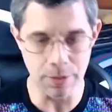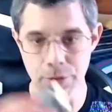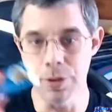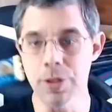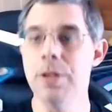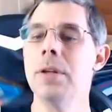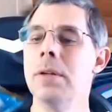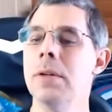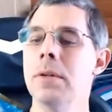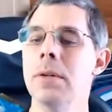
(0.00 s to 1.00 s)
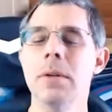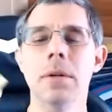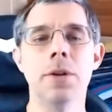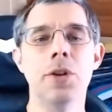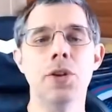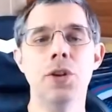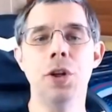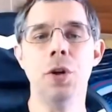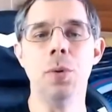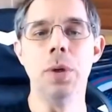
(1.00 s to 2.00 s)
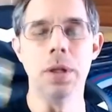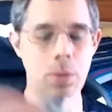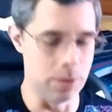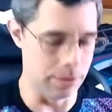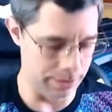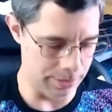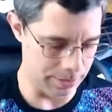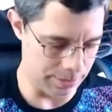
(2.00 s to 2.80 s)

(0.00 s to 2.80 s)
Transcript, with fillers: I'll do the, the gorilla one.